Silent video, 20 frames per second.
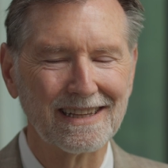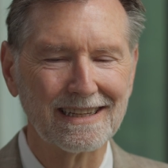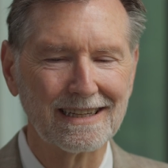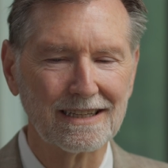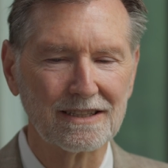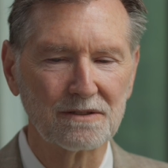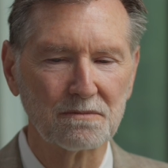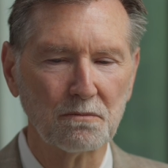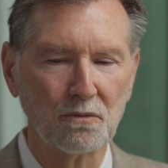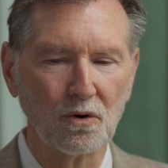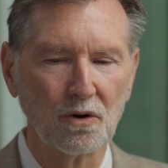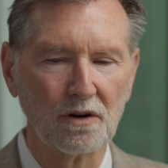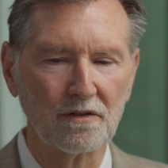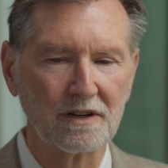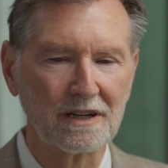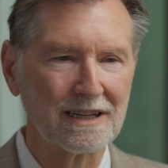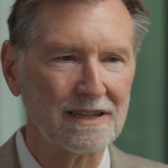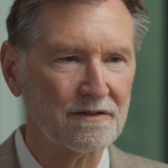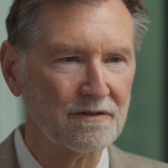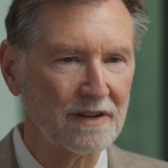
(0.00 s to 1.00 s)
I think it's more of a
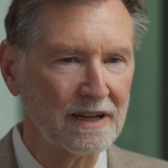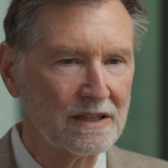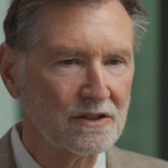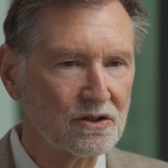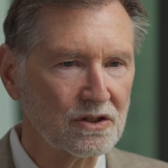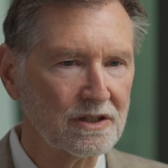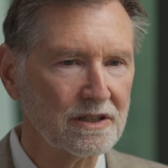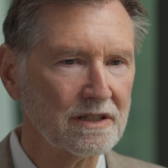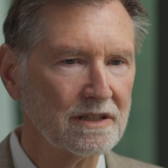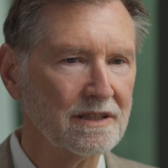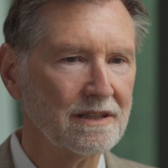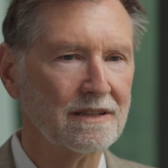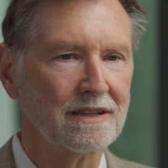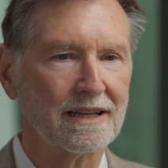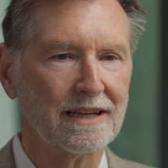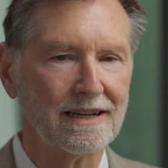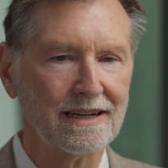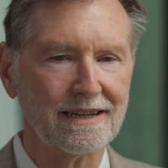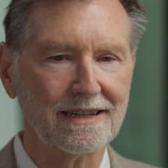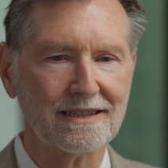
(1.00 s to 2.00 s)
convention
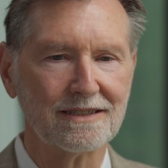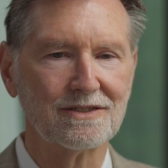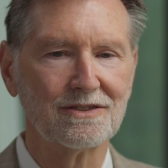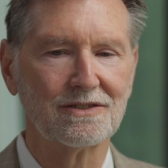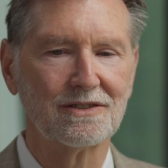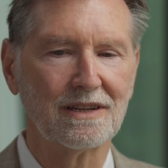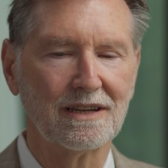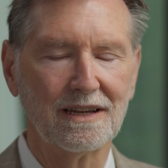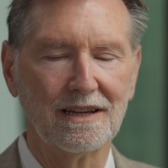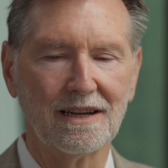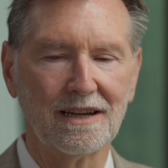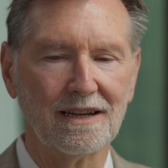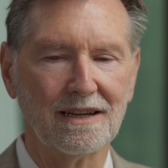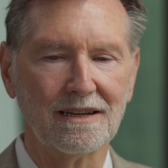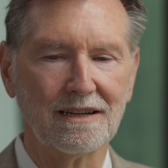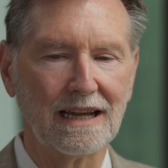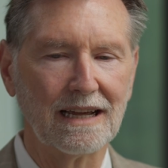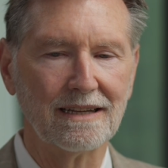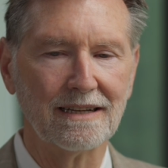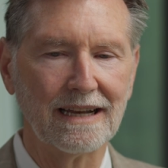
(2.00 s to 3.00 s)
than it is
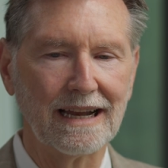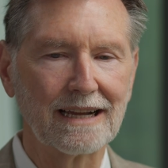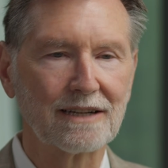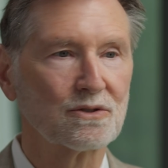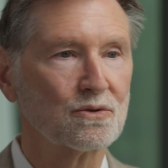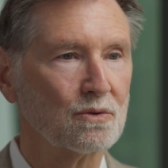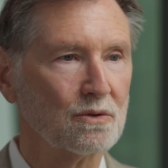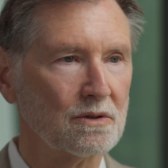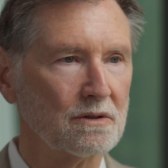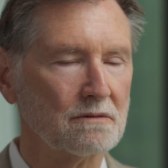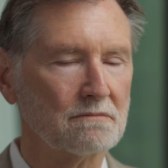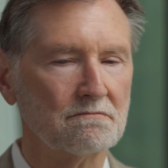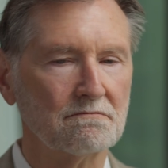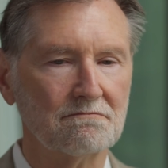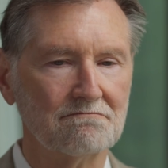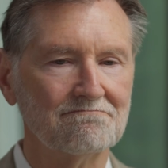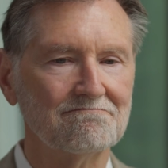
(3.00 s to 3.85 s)
uh, an actual